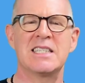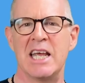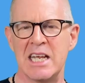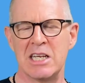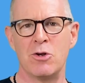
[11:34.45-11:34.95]

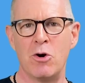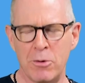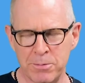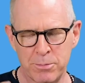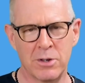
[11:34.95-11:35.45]
take
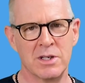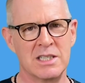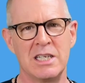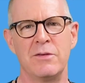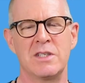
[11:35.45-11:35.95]
your
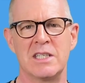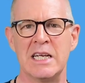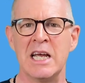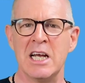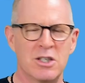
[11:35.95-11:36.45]
productivity